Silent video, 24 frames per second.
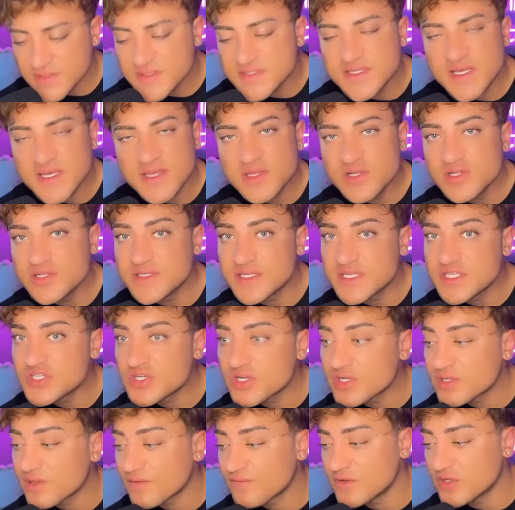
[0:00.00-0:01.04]
The Southern
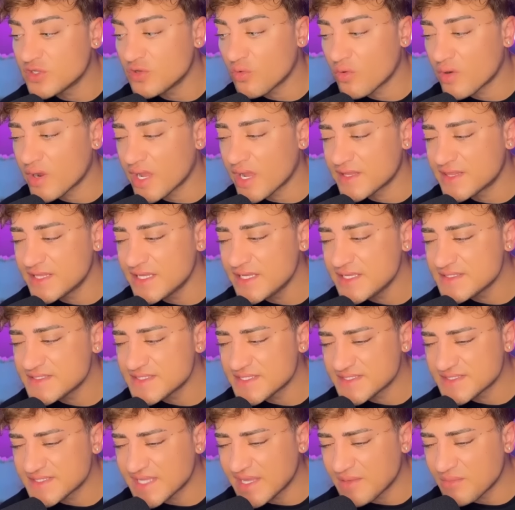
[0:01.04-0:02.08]
District of New York, I think it's
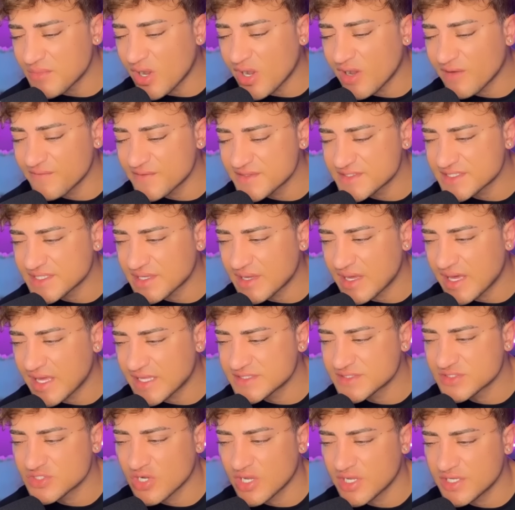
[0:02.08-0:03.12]
the same office that
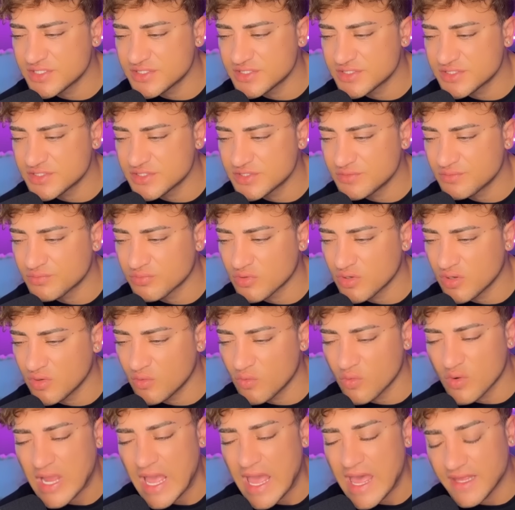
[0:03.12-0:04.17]
has tried to pro-
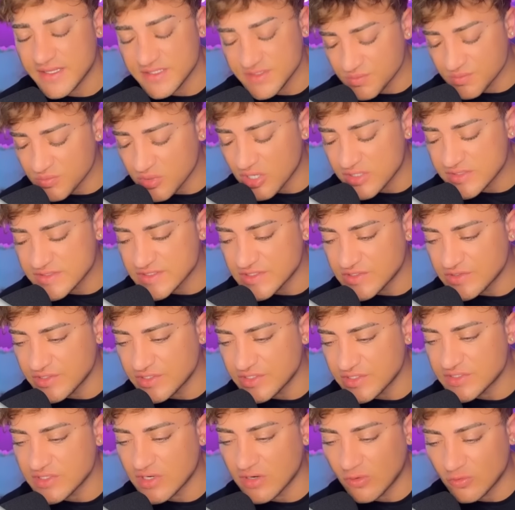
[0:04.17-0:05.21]
or has
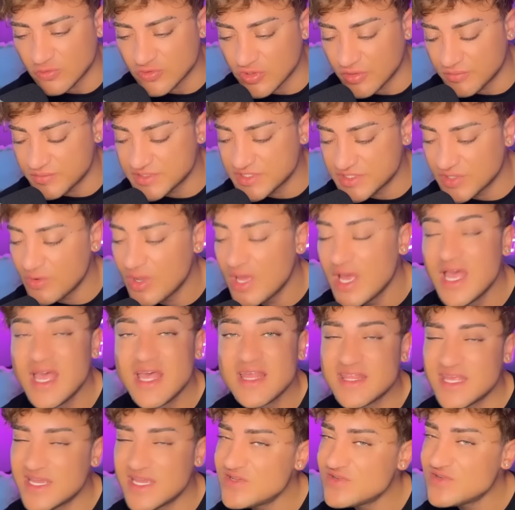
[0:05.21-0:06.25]
prosecuted Donald Trump. So
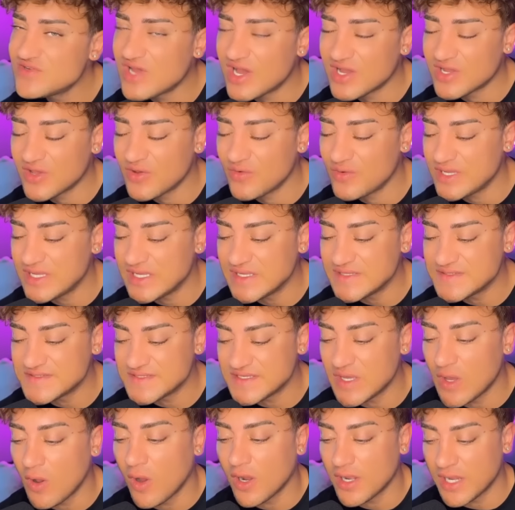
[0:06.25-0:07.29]
they do not go
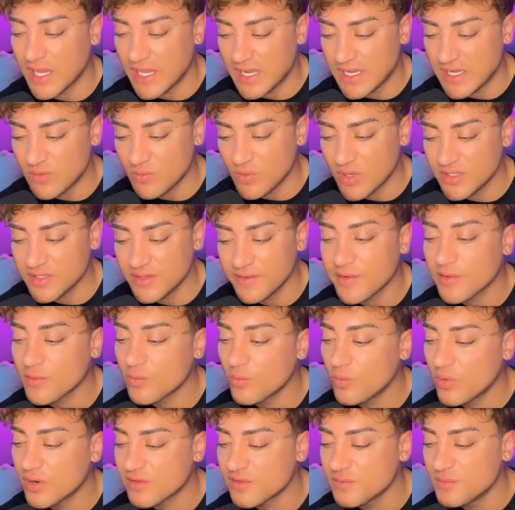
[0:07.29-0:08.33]
easy on anyone. They are
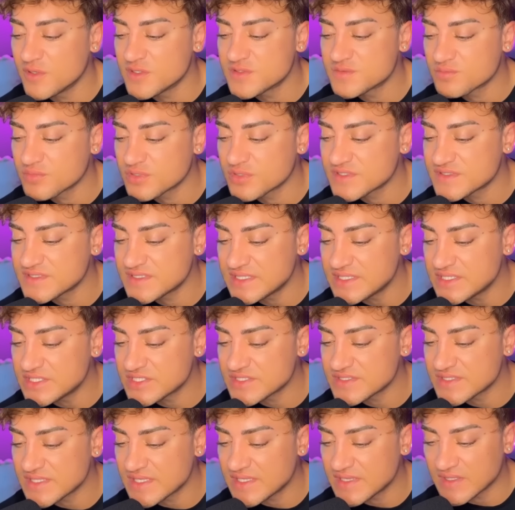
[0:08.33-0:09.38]
one of the most
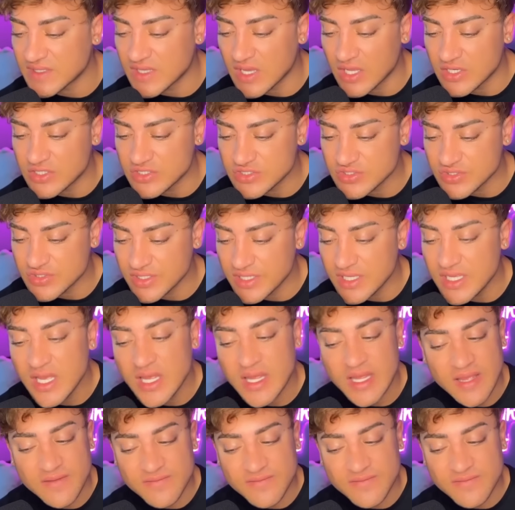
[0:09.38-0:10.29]
prestigious in the country.